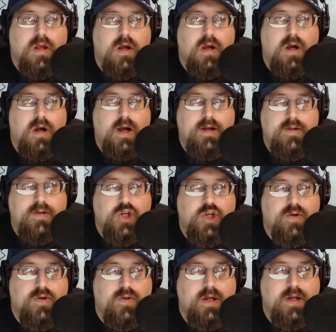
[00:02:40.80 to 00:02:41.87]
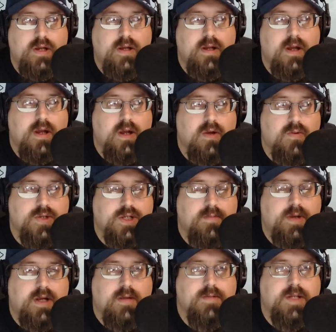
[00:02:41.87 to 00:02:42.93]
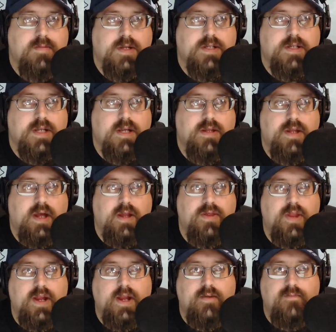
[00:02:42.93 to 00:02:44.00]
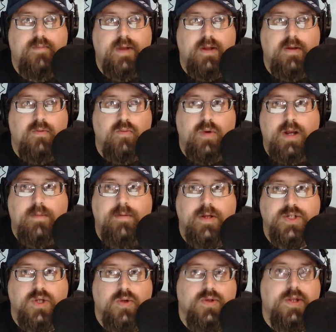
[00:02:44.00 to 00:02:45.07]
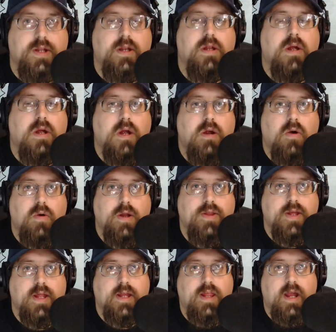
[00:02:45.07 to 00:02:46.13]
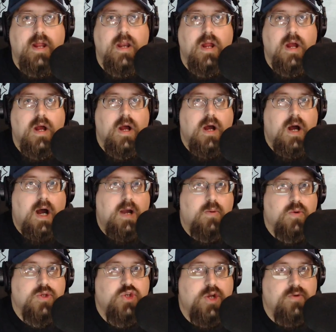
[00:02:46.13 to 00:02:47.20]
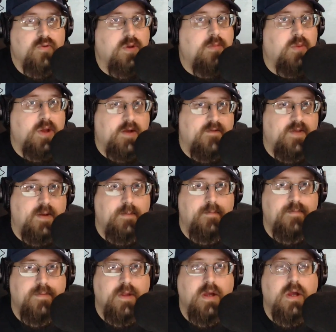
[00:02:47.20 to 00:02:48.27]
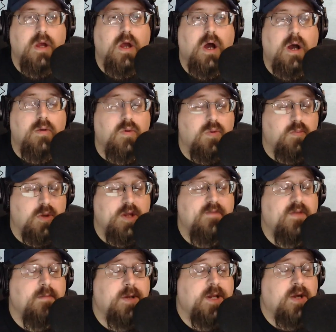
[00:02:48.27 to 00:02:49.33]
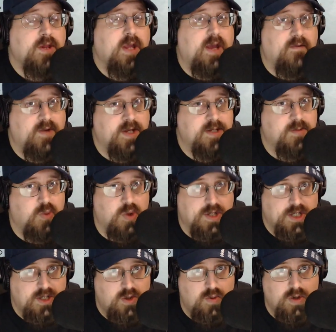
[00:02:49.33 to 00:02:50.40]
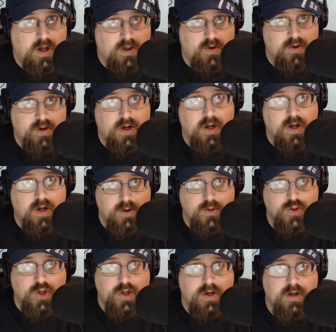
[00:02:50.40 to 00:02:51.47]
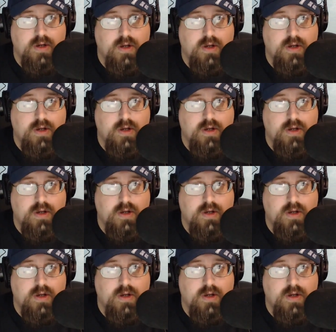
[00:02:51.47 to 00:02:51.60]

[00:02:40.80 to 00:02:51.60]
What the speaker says: I generally, when somebody comes to me and say that they have been raped, assaulted, or anything like that, I will generally believe them. I will believe them until the evidence points to another conclusion.